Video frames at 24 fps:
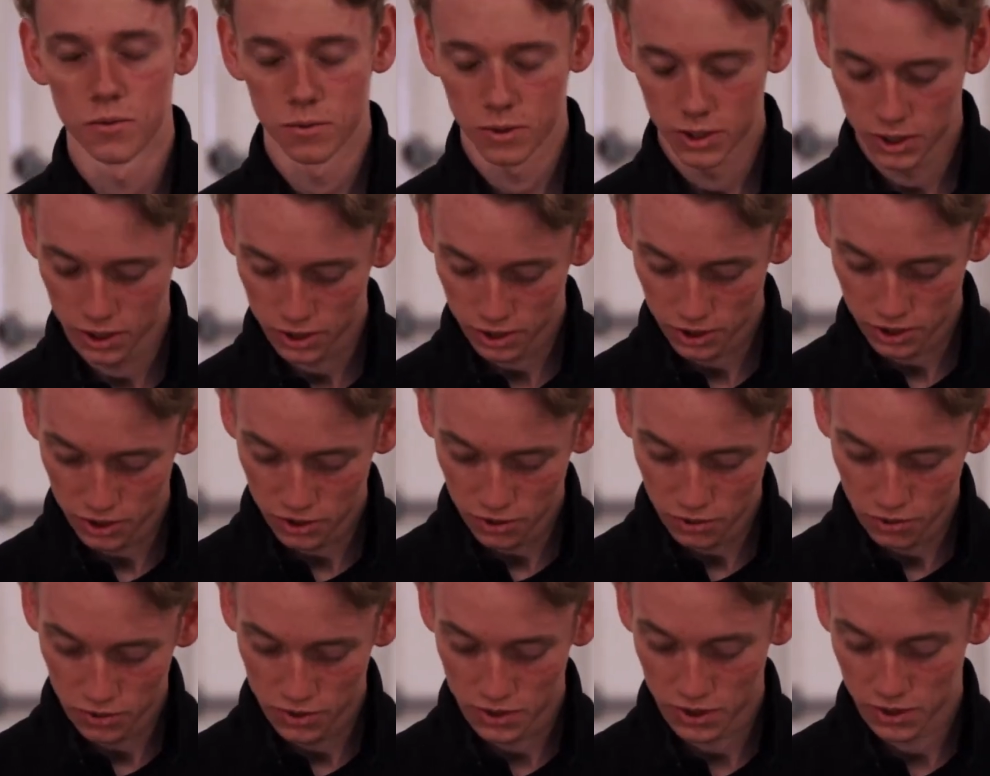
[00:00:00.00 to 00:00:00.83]
we are going to
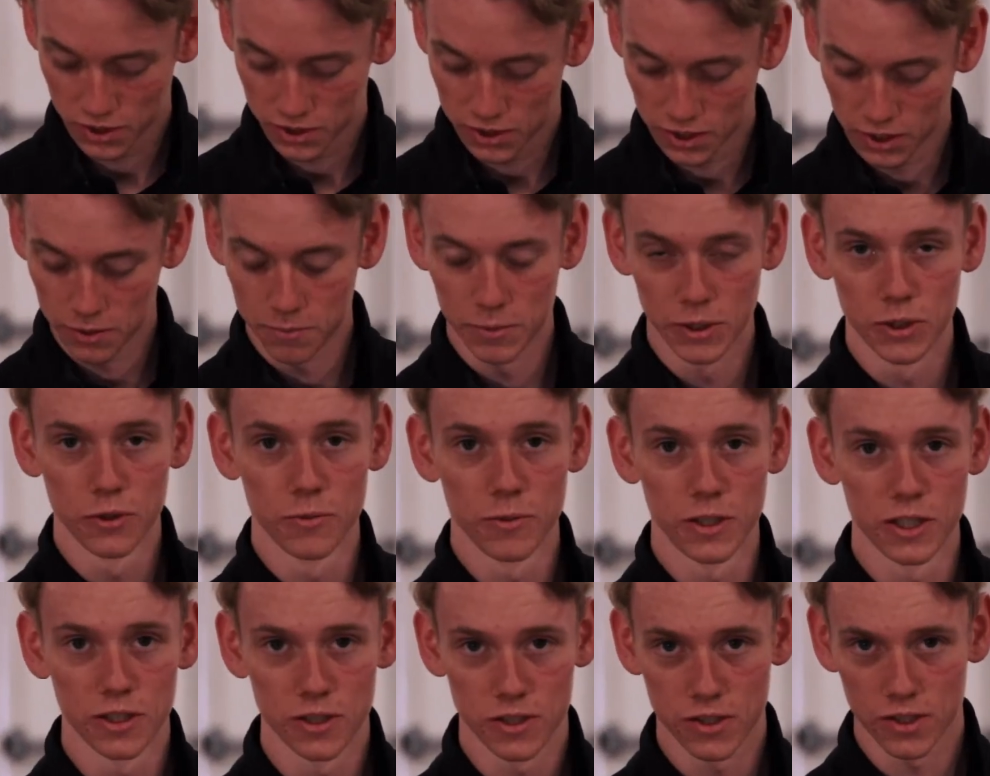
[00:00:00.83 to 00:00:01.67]
use a
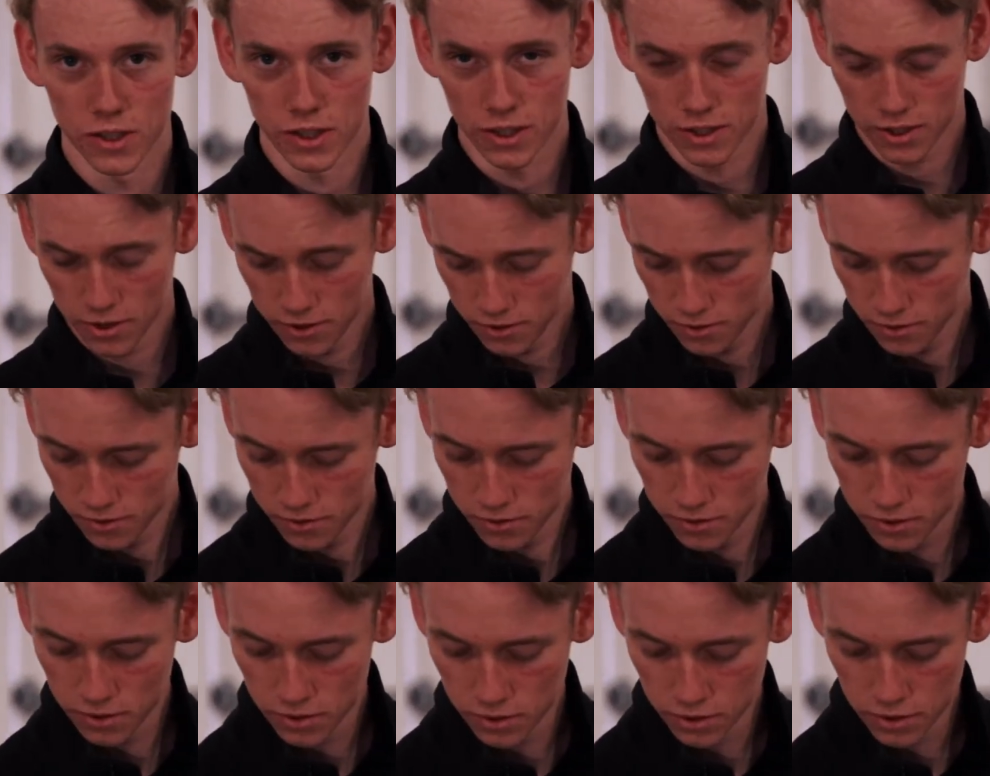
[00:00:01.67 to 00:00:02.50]
10mm socket,
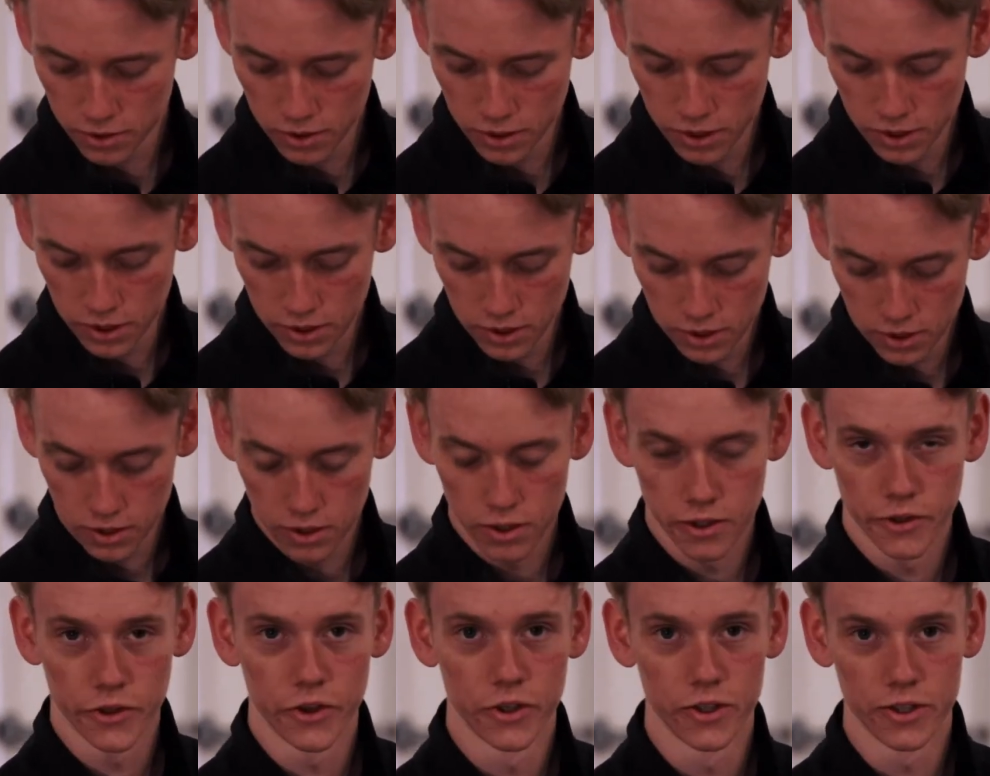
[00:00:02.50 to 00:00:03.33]

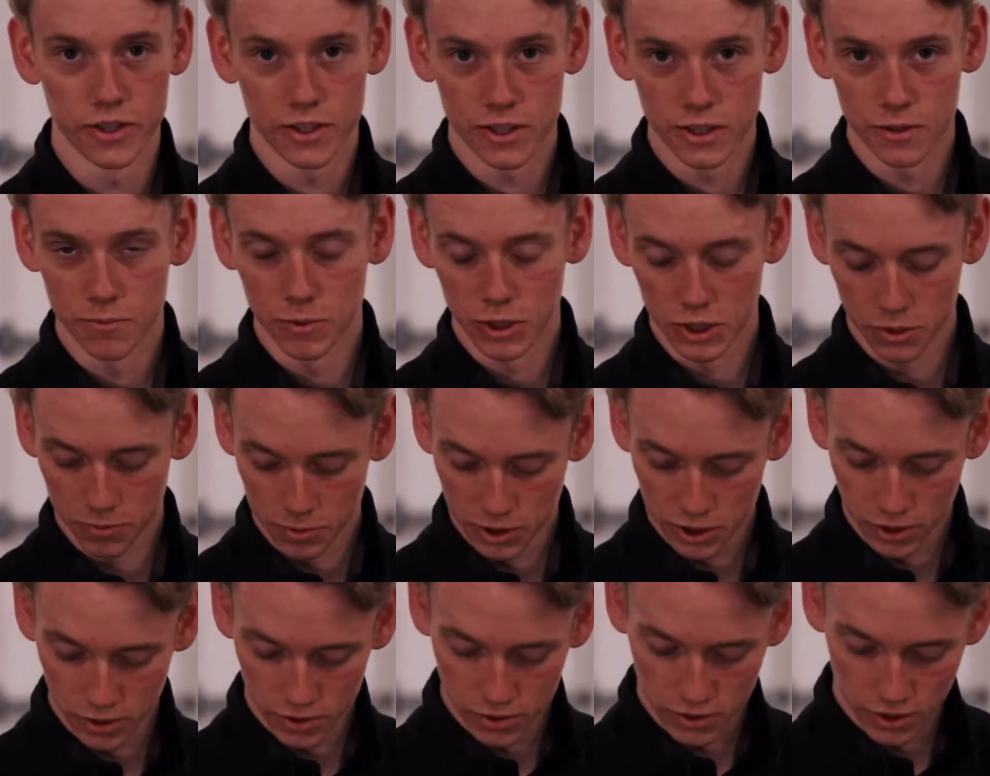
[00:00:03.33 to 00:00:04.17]
a
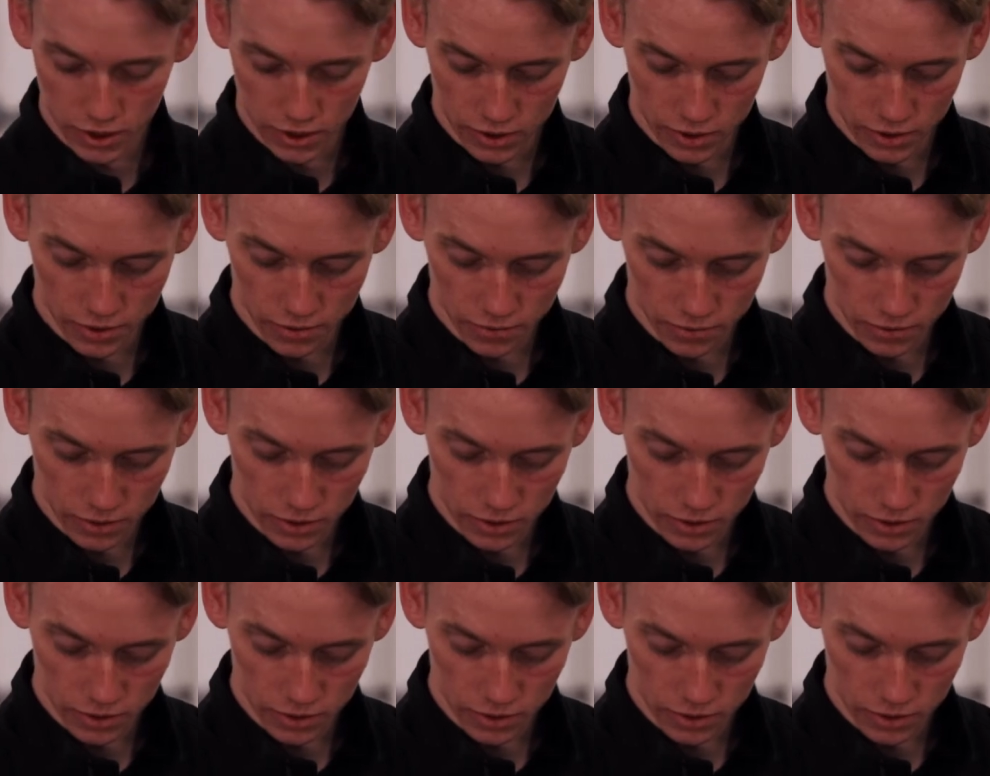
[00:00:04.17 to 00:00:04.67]
13mm socket,